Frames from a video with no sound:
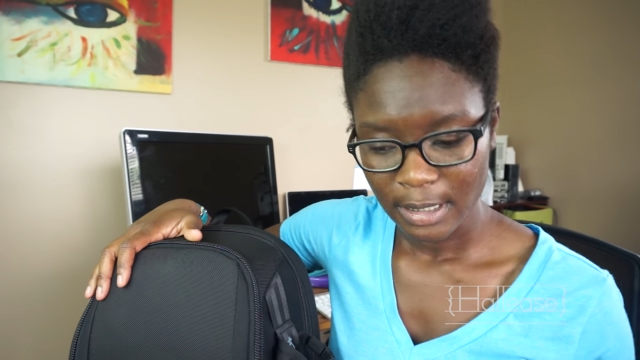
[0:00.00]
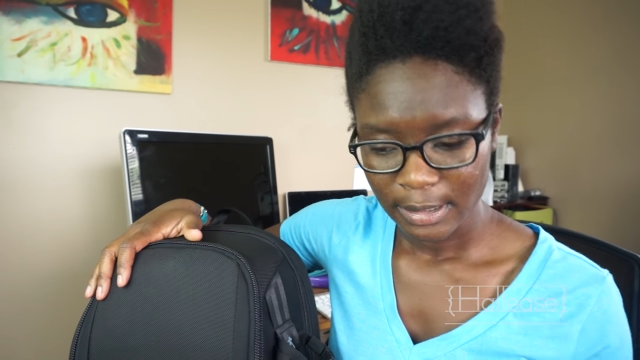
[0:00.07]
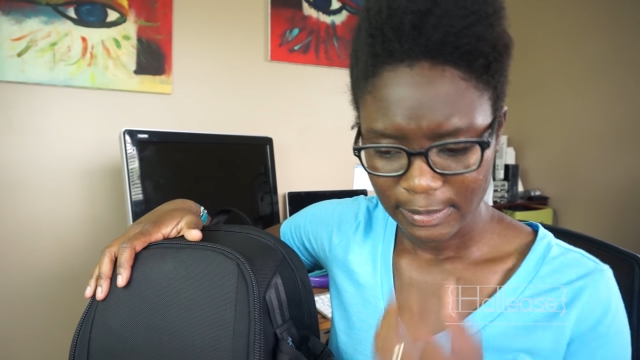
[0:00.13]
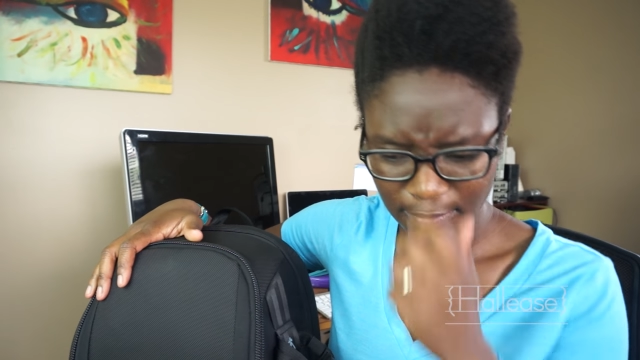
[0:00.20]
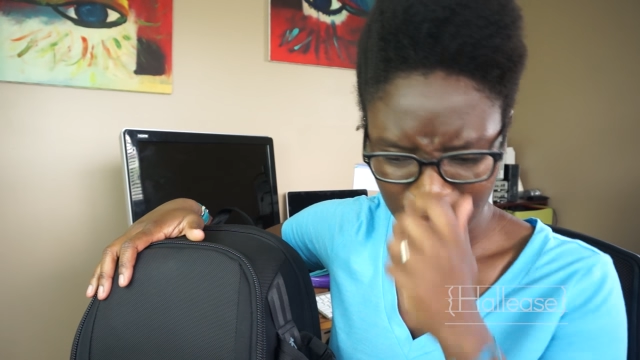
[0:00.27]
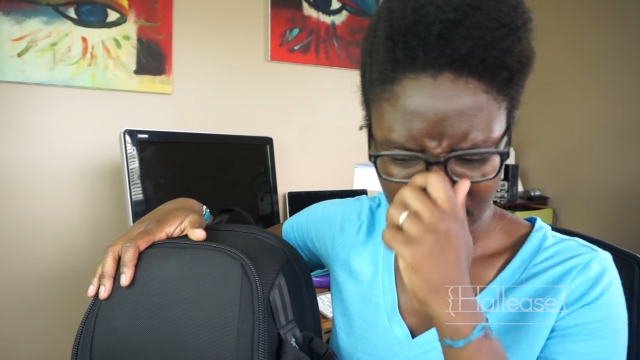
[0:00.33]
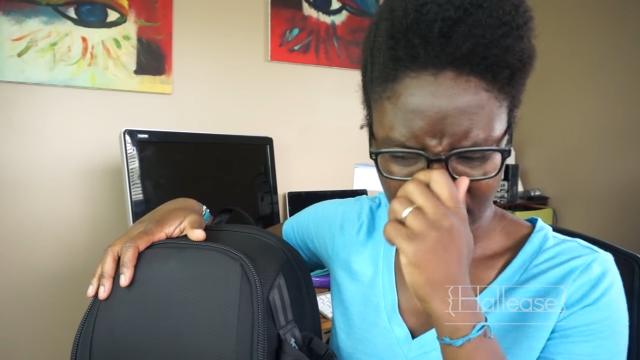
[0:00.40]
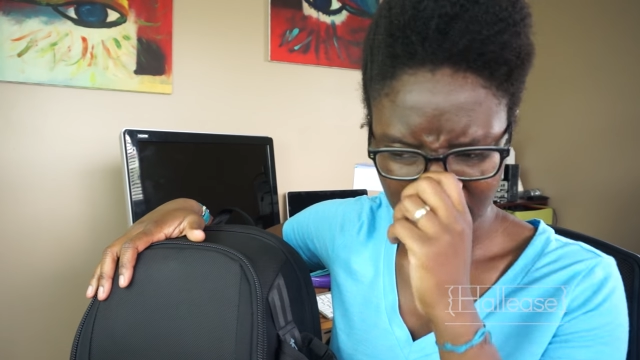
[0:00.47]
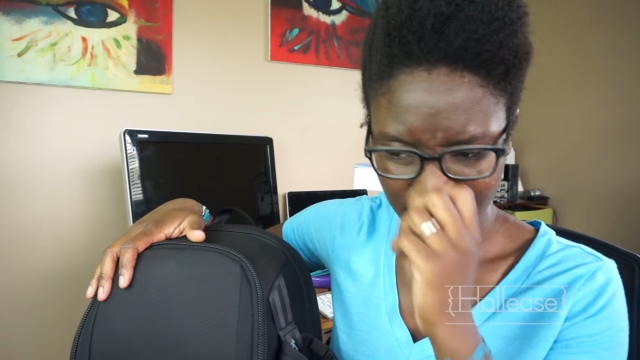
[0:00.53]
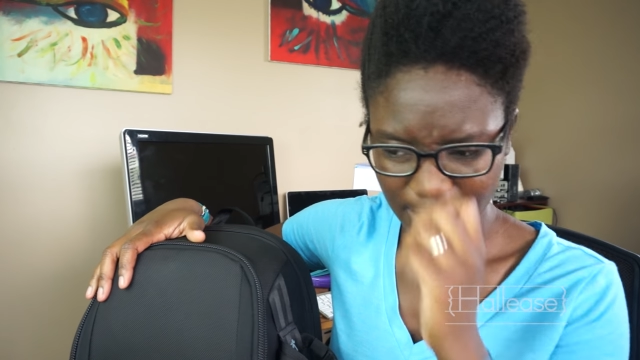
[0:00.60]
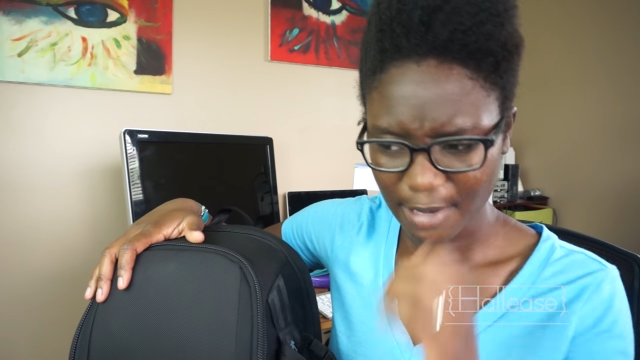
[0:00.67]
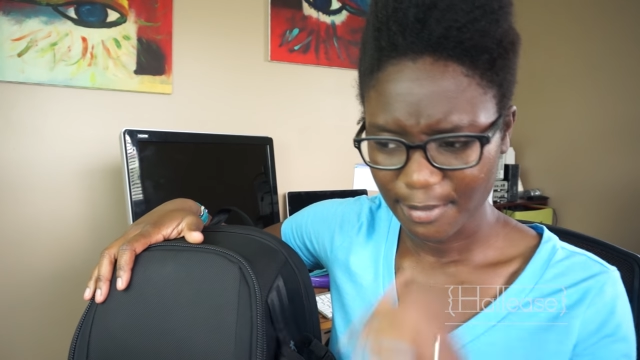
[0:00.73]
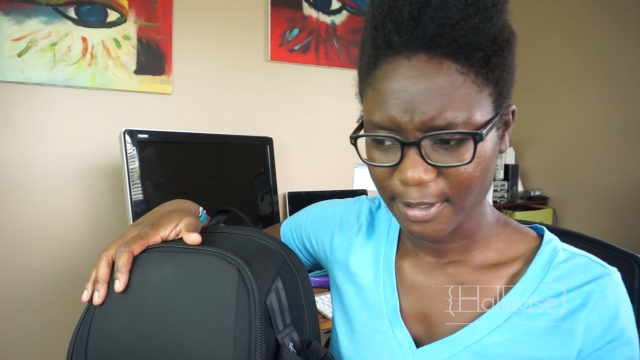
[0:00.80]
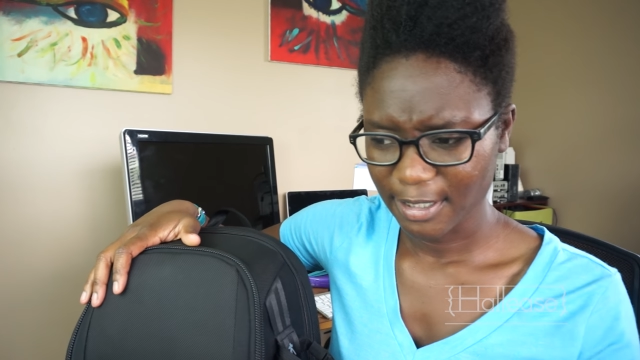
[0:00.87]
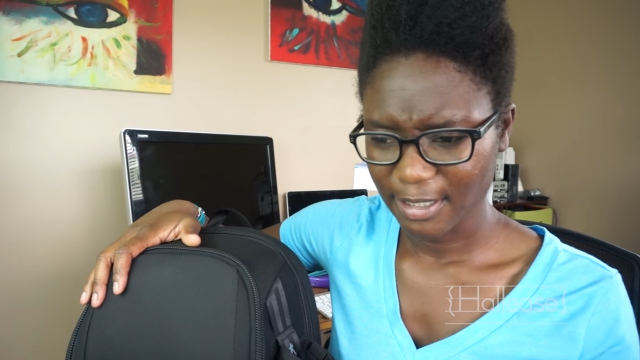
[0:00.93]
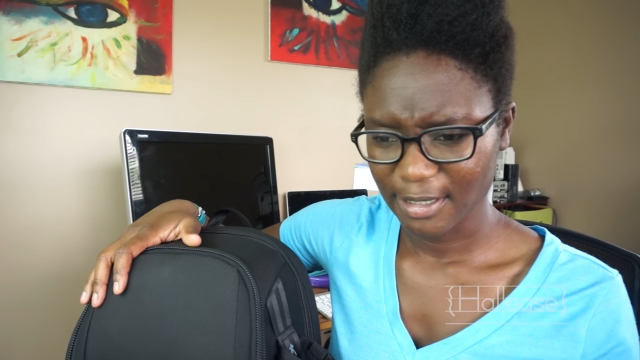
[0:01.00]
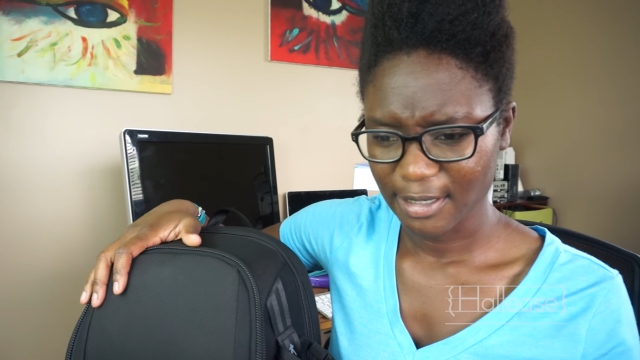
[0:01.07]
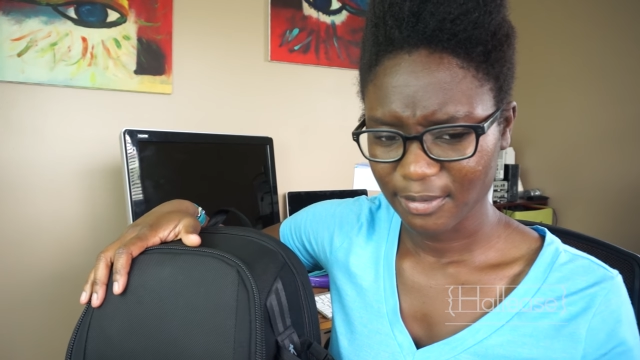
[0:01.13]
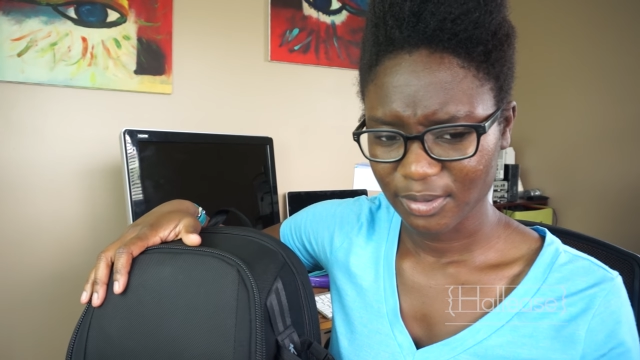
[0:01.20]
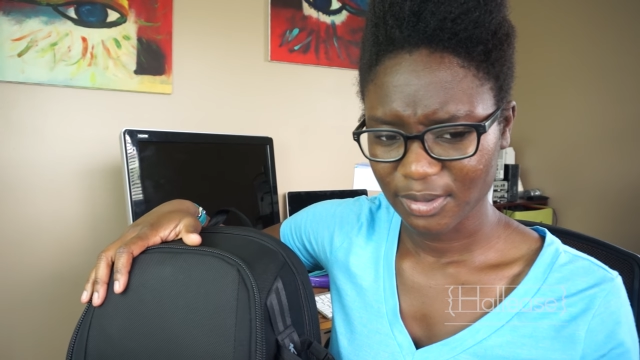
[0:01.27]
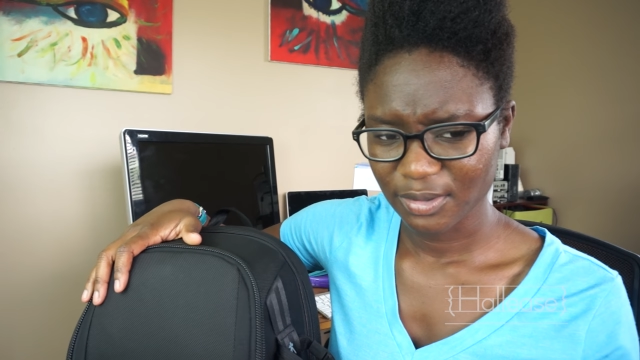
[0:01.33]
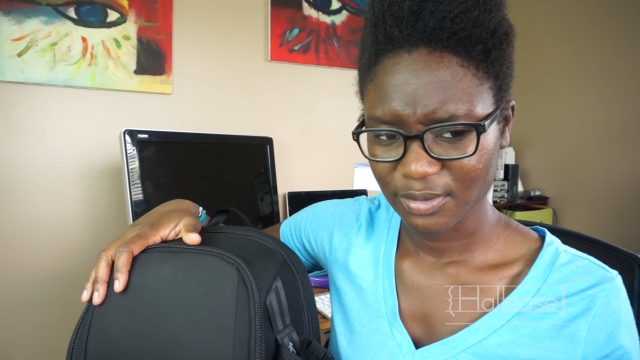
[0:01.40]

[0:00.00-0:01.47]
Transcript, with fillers: So ended up coming out